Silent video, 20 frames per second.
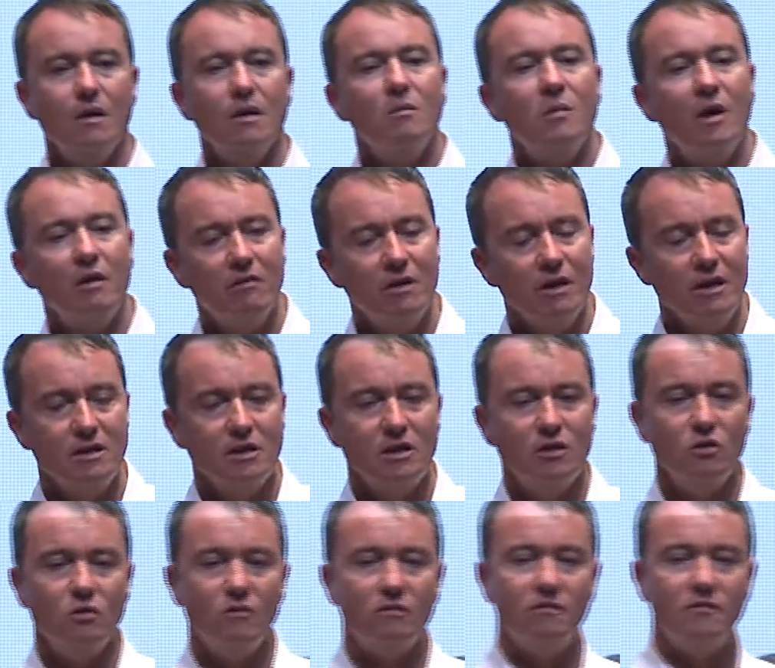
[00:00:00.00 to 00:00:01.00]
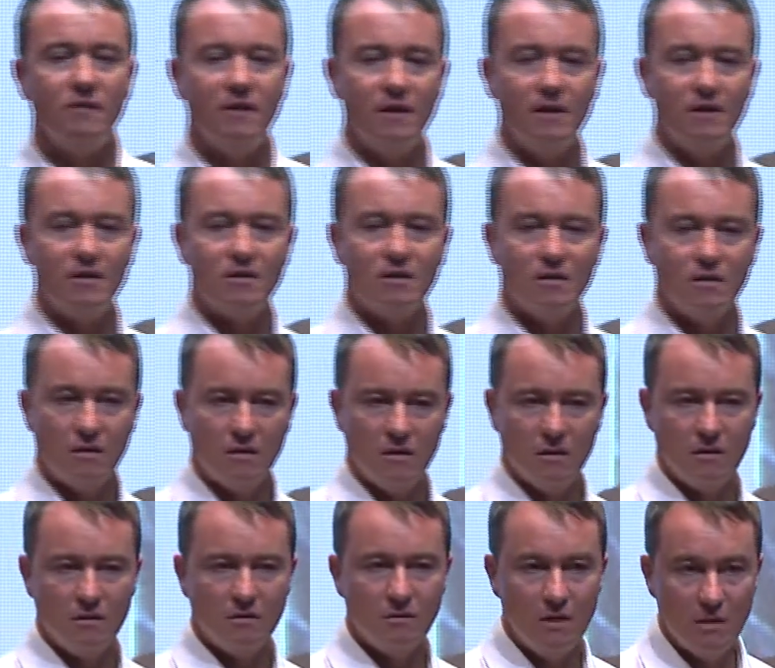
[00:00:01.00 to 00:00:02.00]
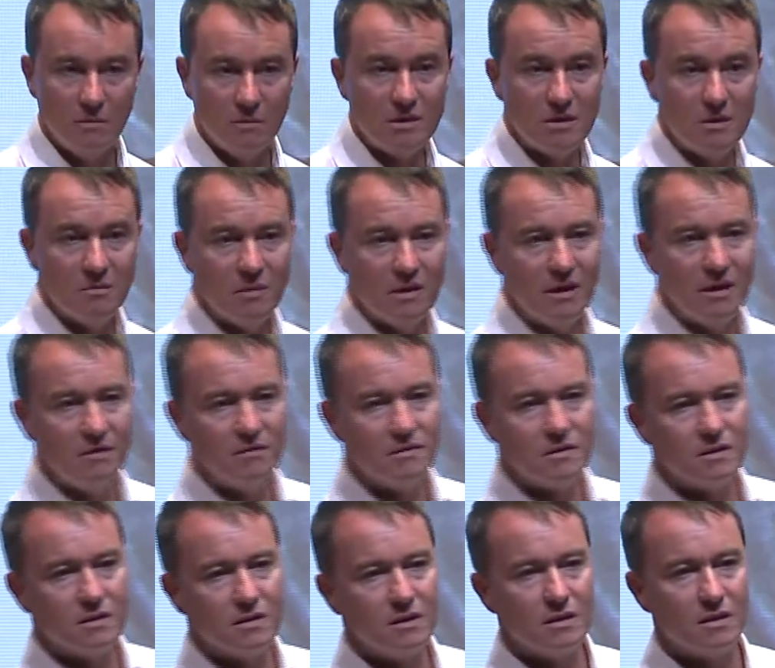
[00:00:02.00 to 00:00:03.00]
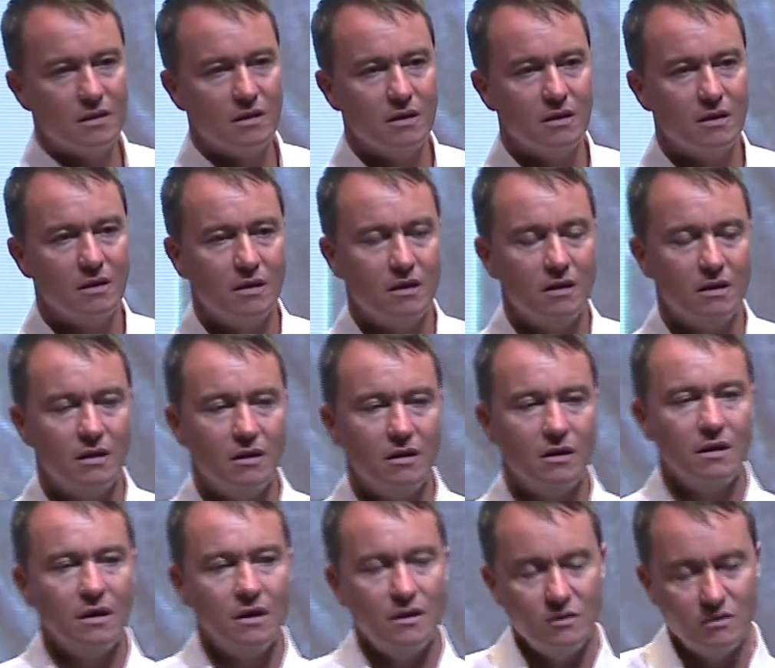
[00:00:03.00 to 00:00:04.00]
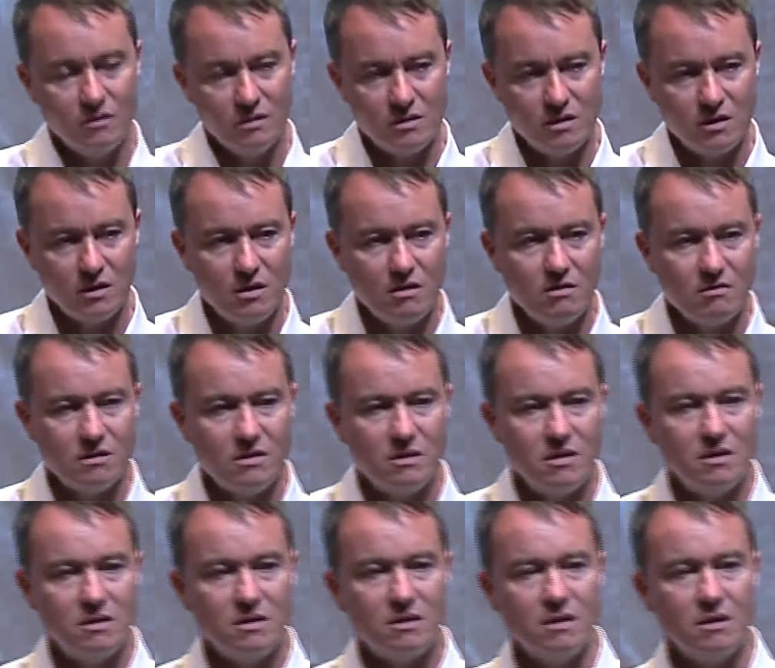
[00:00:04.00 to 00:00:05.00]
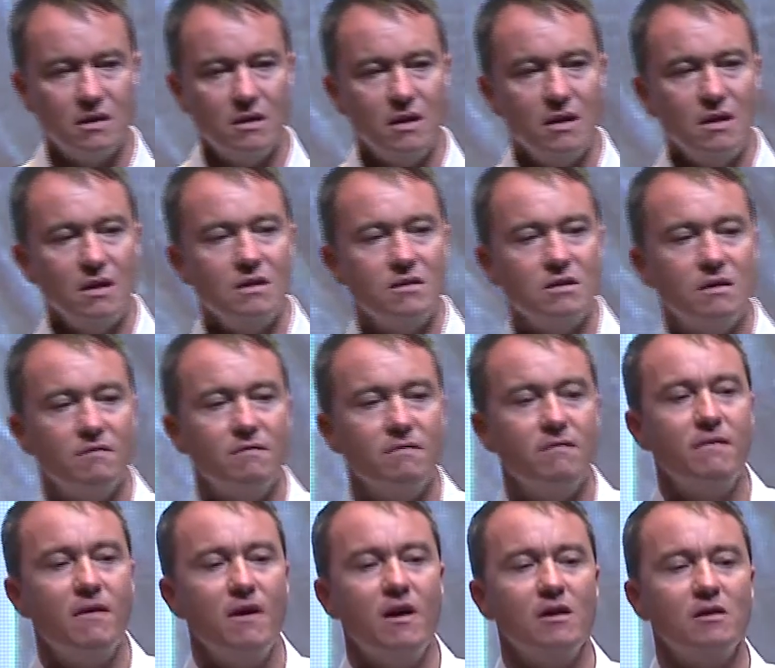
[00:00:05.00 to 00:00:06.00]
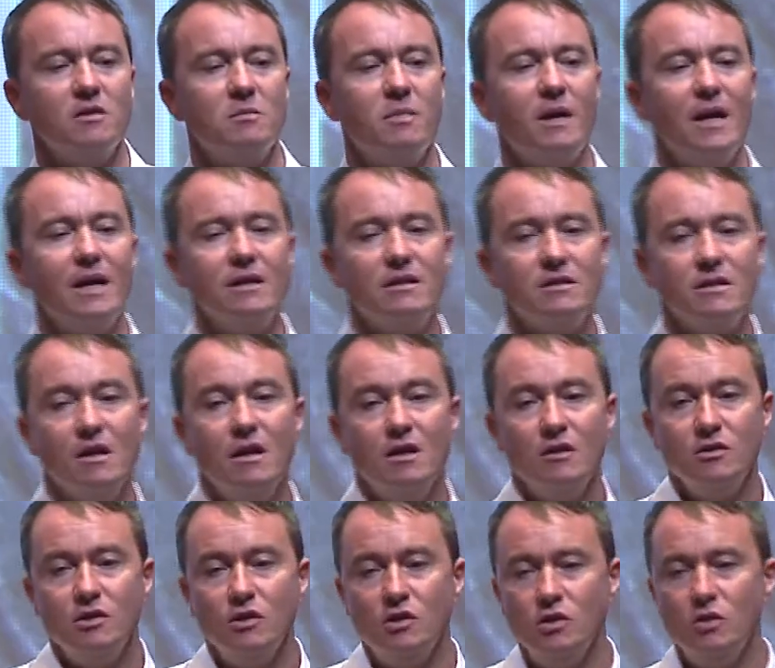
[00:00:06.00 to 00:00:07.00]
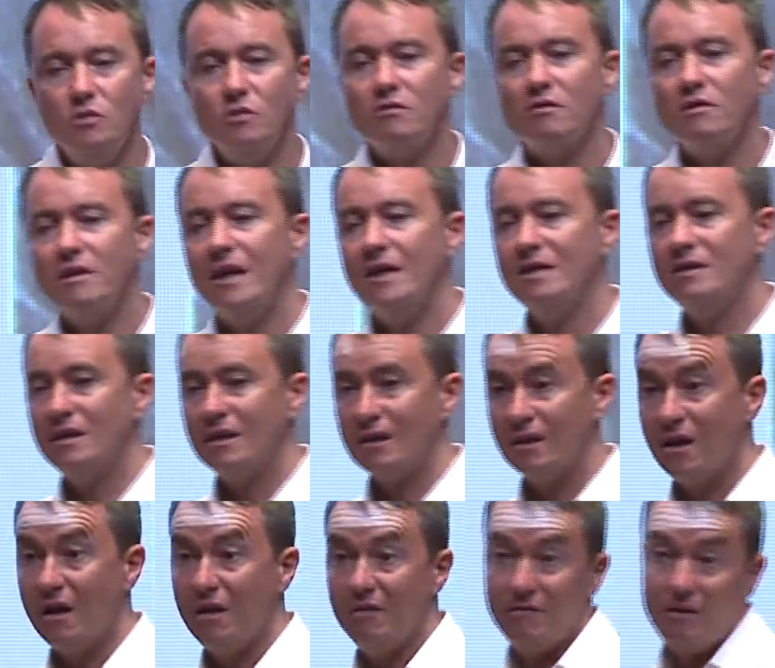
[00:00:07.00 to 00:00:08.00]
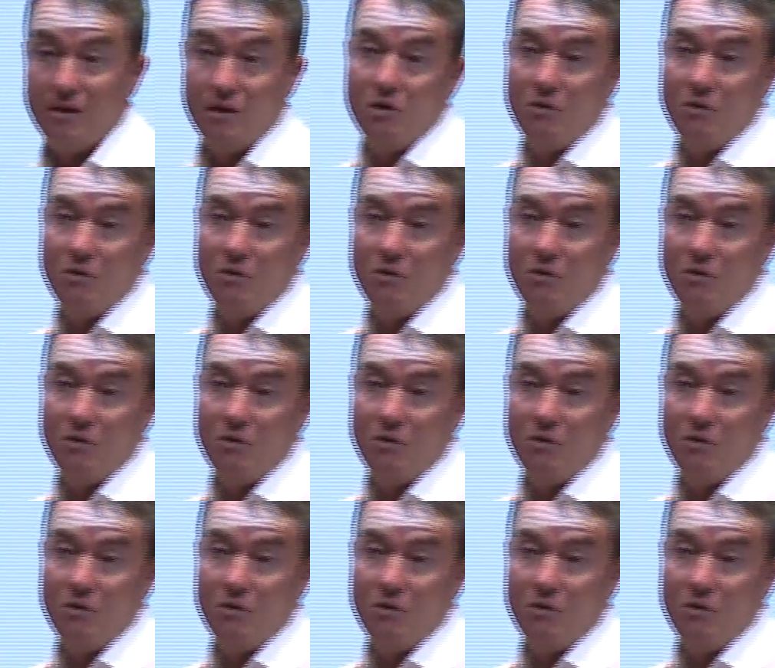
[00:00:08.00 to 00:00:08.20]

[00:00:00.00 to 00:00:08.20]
By releasing your fears, your limiting beliefs, and your insecurities is the first place to you creating a life that